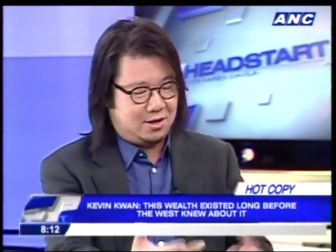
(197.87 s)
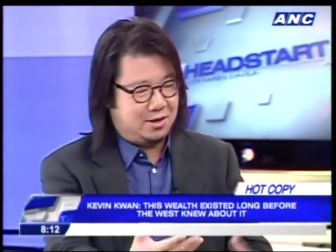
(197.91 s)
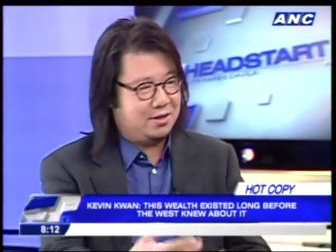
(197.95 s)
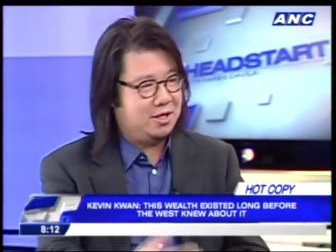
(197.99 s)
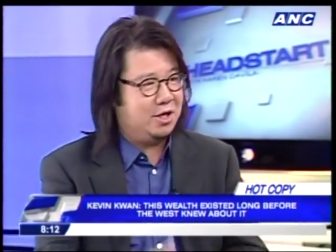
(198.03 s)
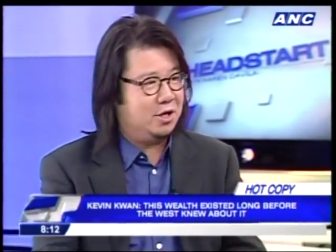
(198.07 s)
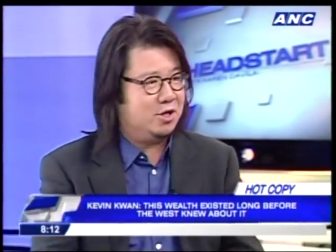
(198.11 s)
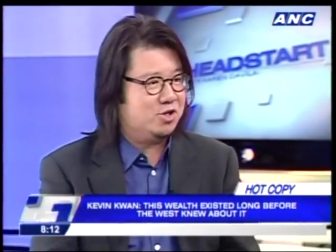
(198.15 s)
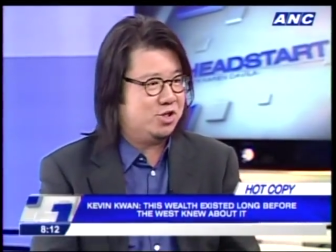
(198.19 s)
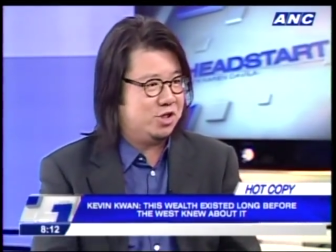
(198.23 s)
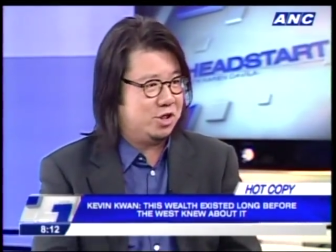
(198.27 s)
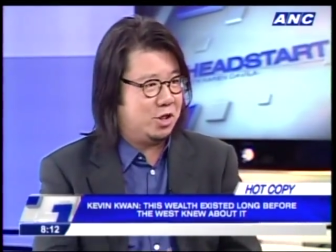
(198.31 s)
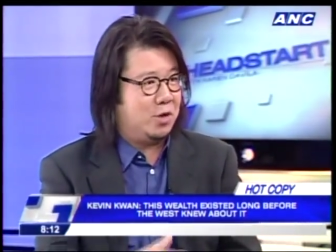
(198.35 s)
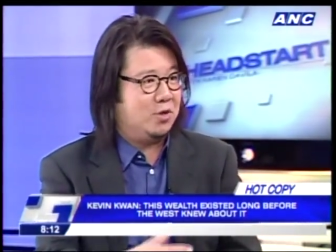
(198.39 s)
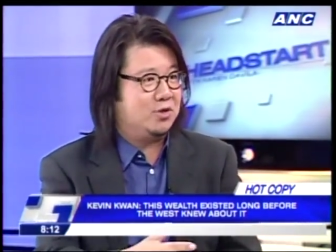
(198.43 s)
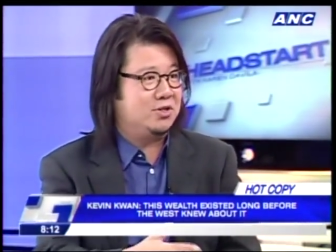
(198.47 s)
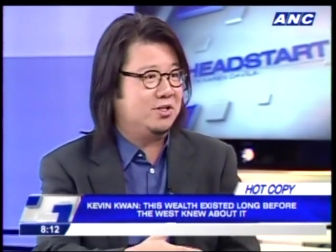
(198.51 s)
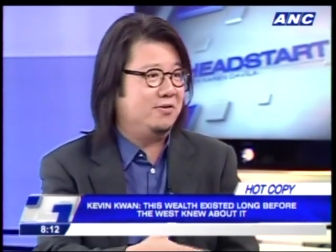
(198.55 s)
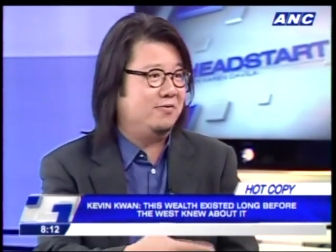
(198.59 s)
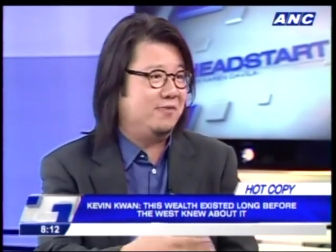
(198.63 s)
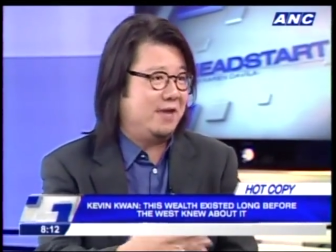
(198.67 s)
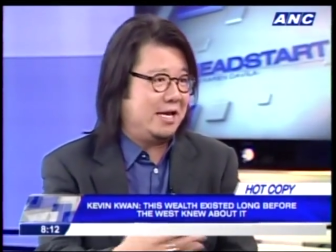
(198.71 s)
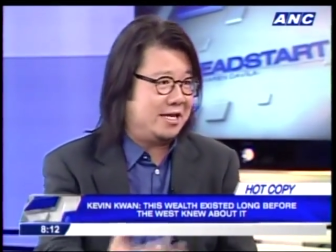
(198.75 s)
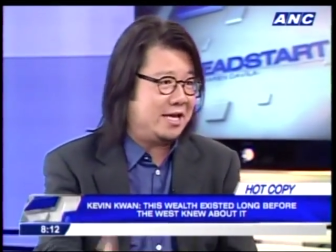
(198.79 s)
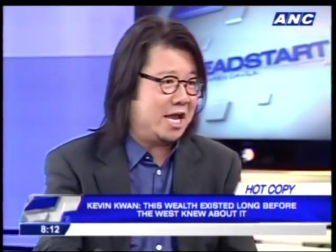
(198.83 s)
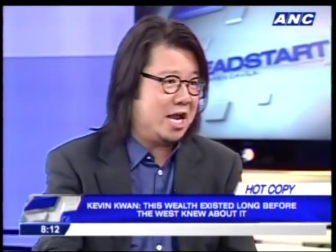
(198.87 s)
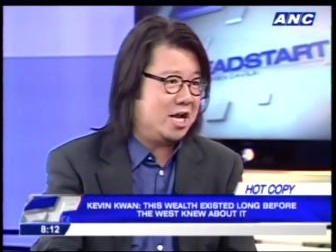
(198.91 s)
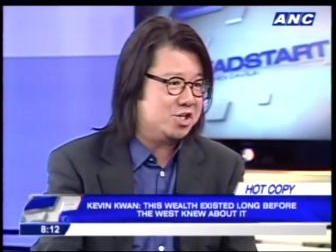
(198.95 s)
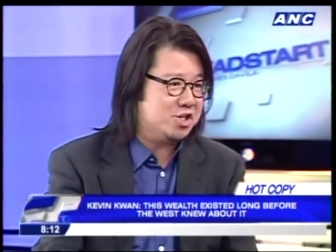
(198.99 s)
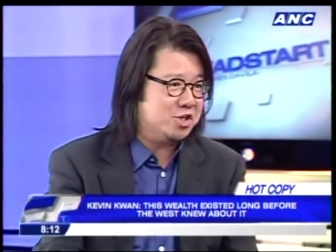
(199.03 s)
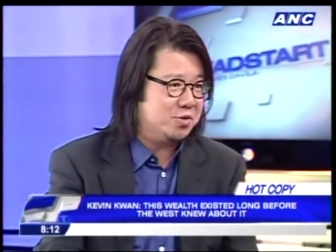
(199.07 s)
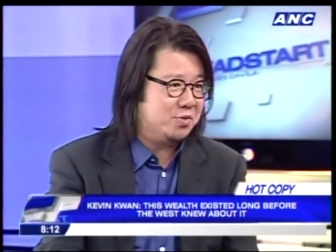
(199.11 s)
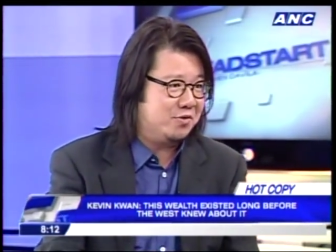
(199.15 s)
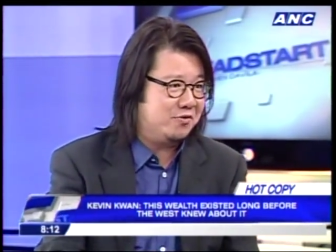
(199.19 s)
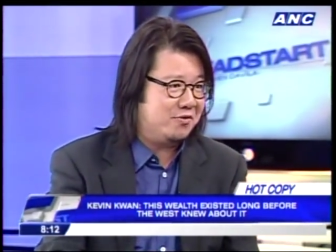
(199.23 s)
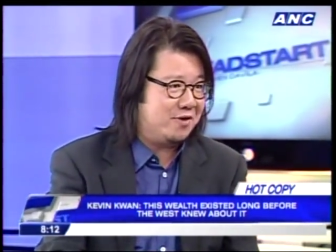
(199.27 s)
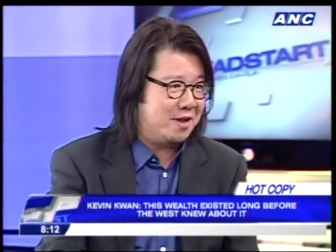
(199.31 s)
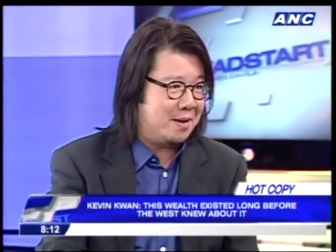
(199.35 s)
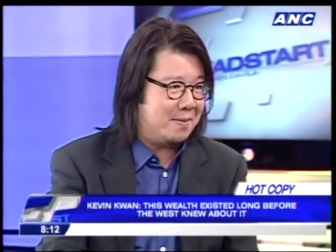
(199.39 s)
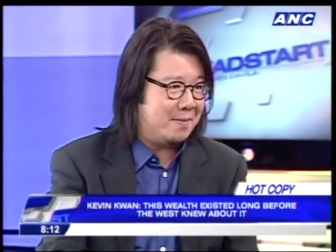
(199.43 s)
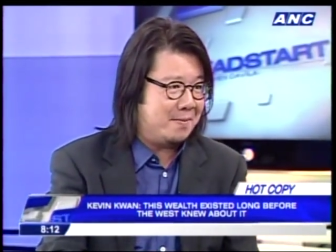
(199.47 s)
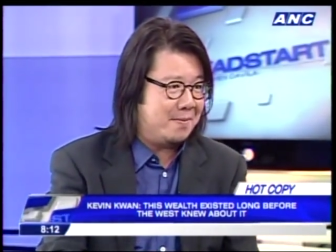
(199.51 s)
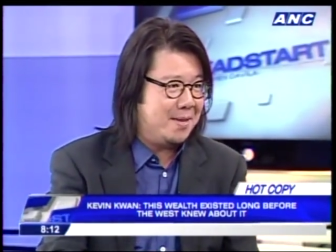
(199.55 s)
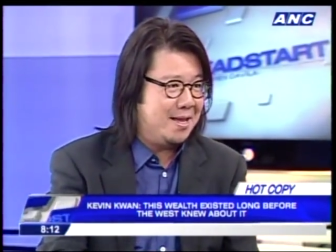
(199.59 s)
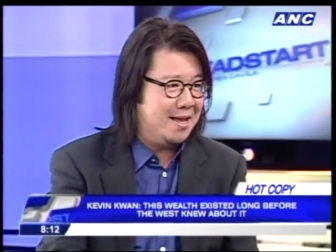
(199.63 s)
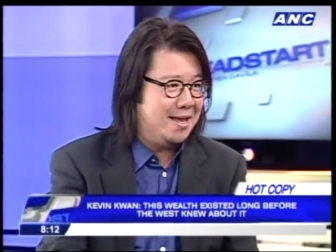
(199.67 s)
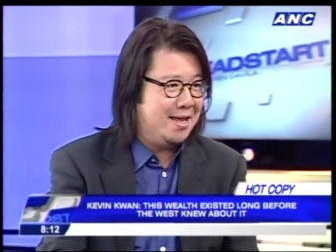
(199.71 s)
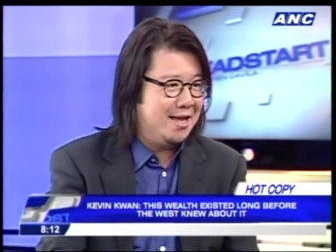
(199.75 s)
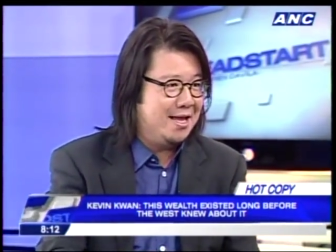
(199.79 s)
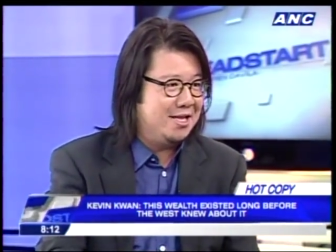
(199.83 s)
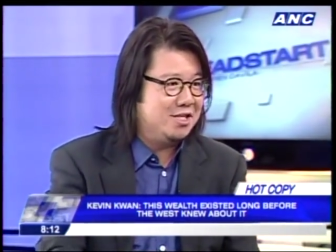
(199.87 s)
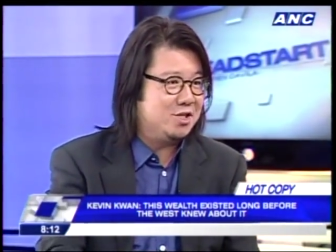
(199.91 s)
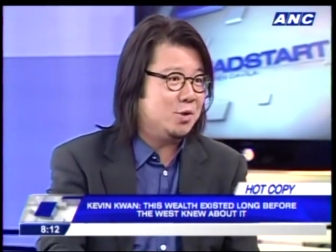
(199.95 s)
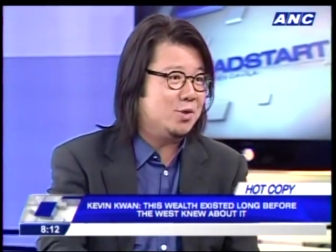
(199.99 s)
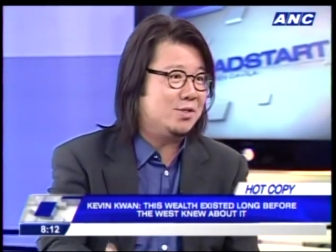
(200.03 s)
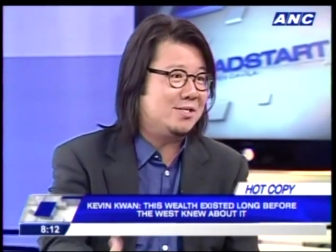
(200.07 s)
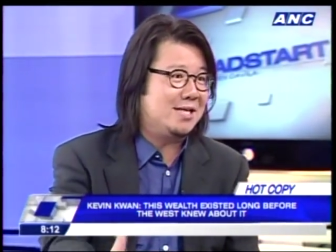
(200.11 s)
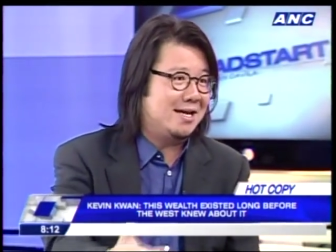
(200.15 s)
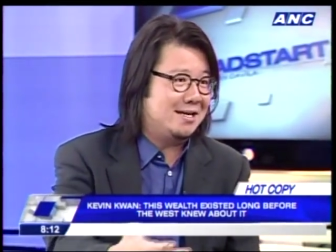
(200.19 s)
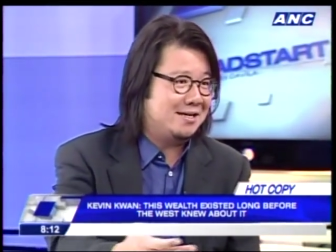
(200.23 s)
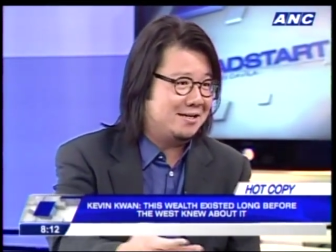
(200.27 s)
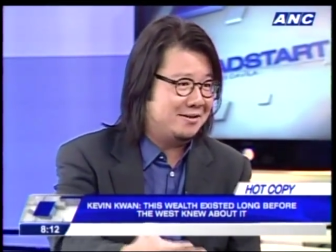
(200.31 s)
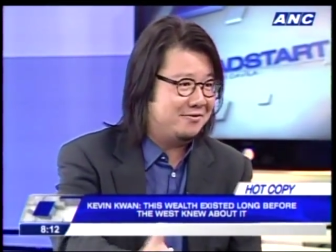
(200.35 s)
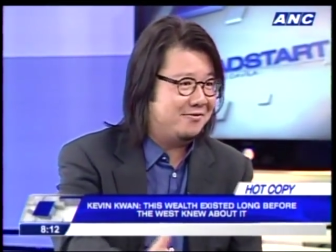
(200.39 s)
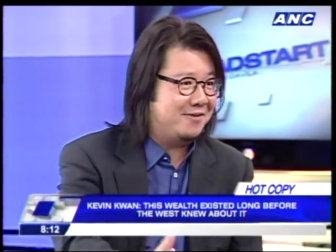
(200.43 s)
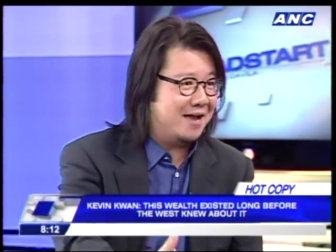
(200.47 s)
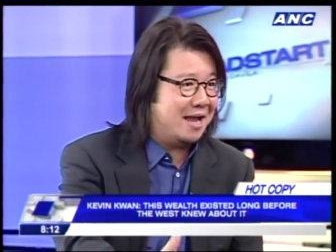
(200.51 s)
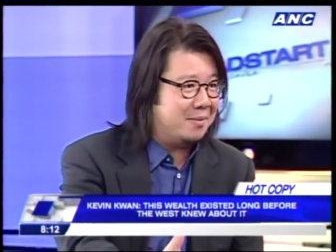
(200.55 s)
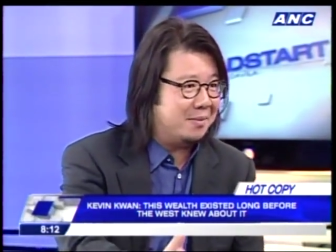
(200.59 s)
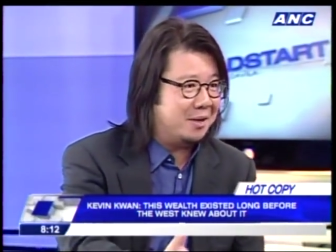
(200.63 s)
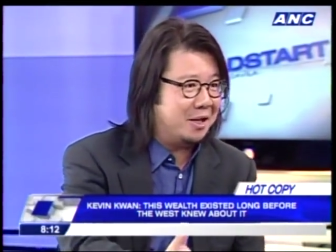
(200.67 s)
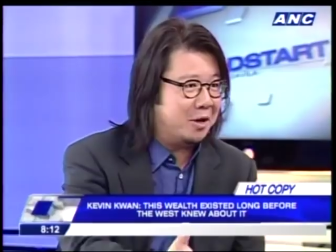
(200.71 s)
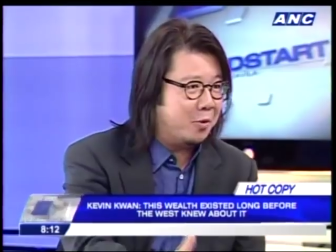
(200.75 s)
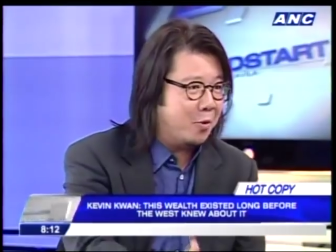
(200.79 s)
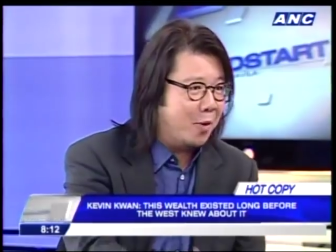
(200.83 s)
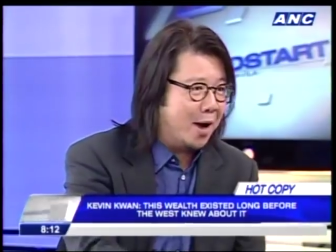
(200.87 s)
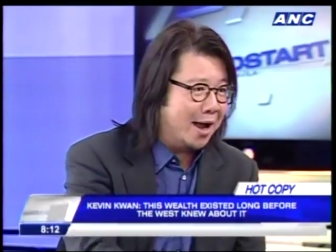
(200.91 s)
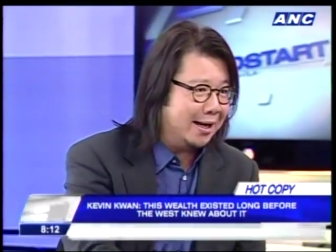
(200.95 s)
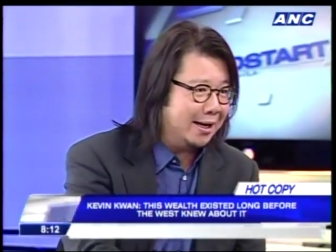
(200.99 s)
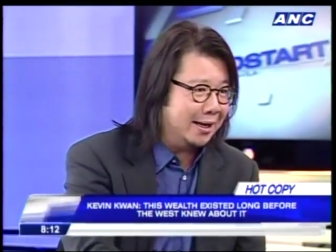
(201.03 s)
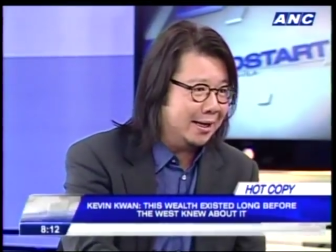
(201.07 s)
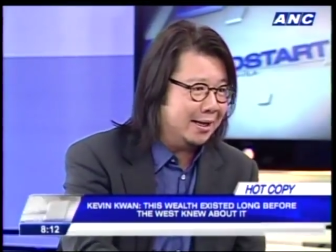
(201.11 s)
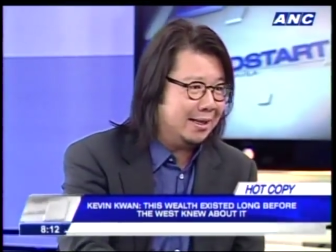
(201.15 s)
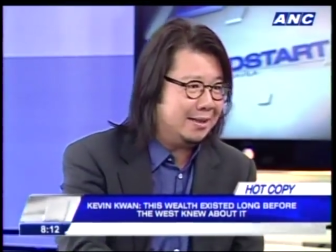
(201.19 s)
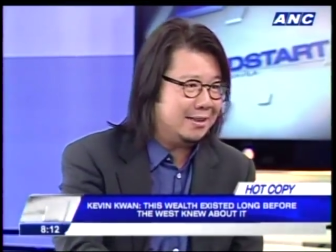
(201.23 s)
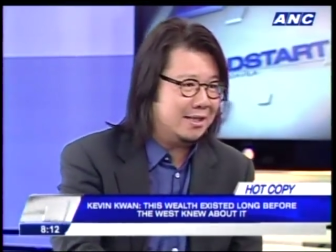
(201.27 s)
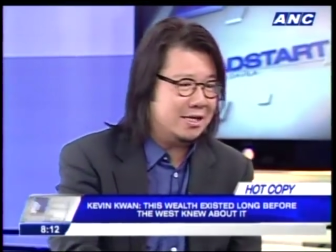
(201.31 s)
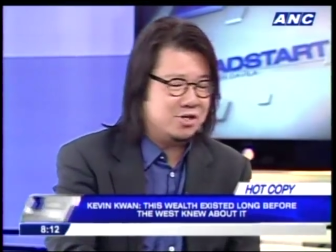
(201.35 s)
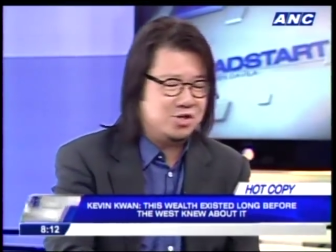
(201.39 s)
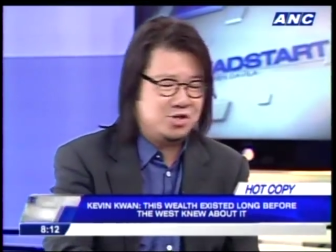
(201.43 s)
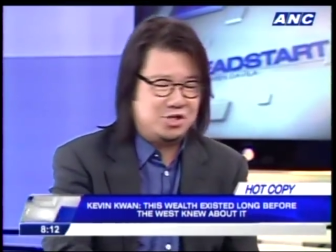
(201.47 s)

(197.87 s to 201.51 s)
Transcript: A, you know, she goes on vacation with him to attend a family wedding, and then yes.